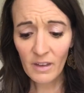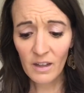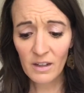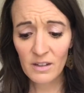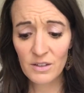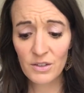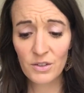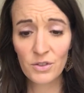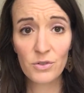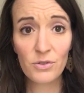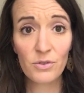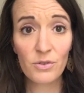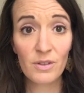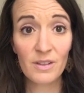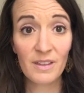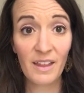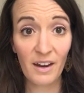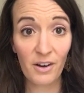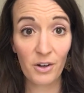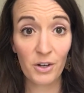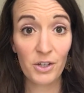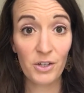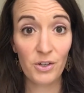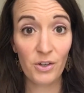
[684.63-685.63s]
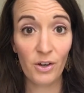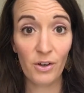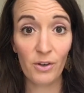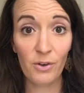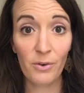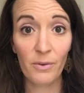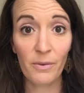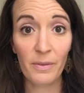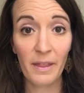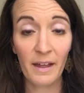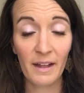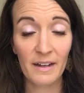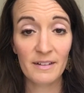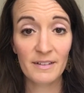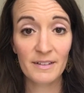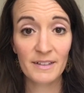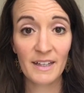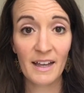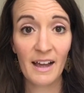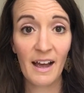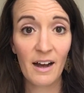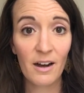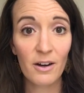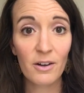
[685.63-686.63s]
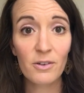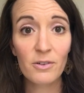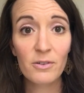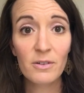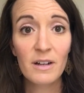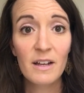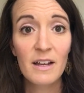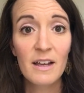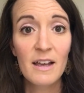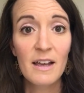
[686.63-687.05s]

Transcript: So there you go. That is how